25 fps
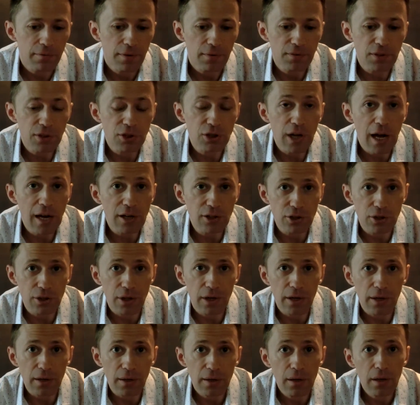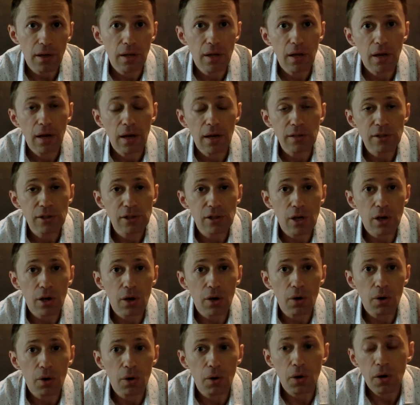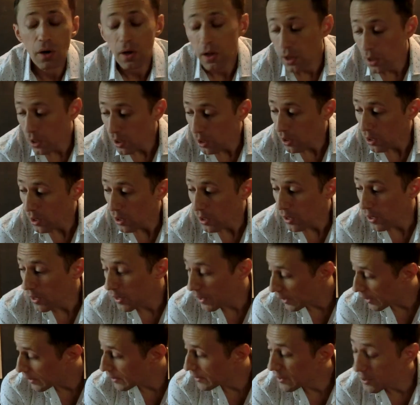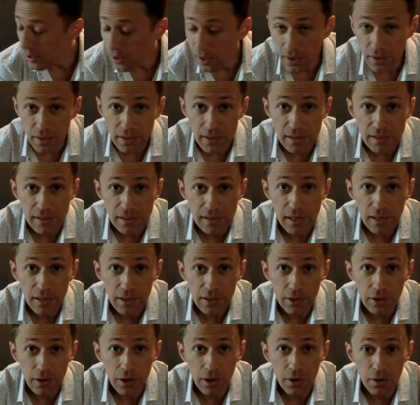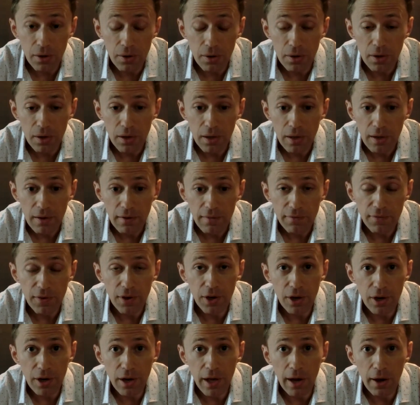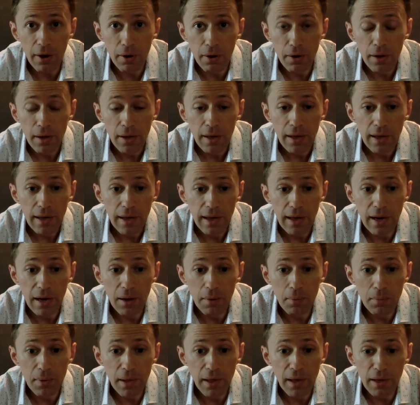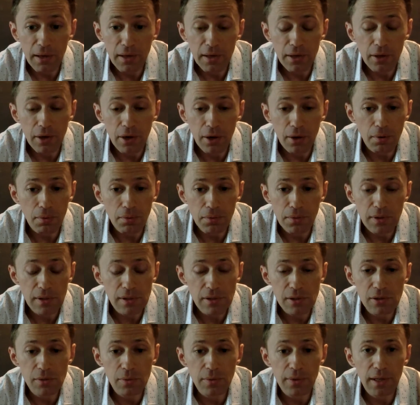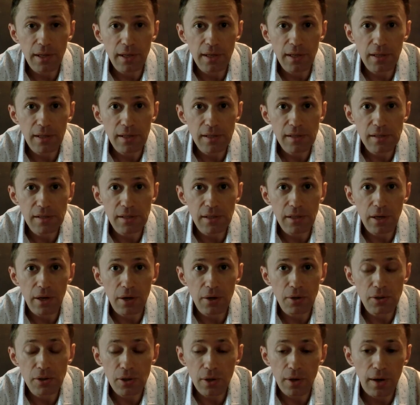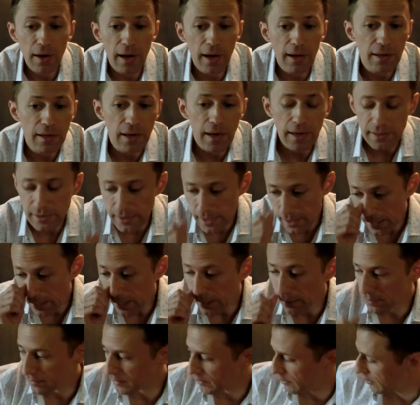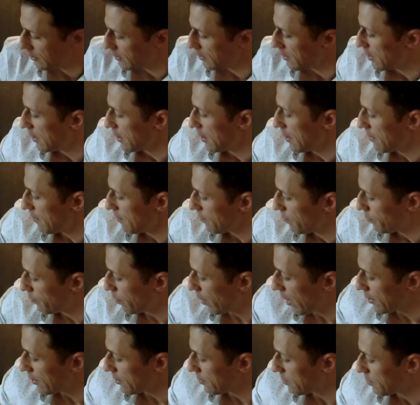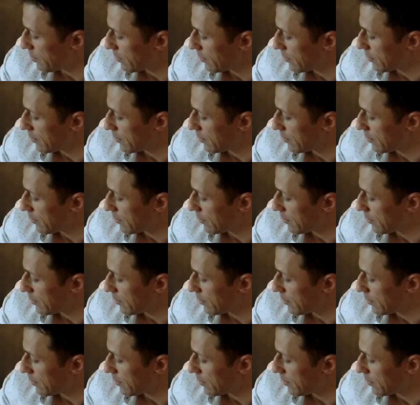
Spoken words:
shot string. So I get all this, figured out, and I'm like, this is ridiculous, So I take off the bottom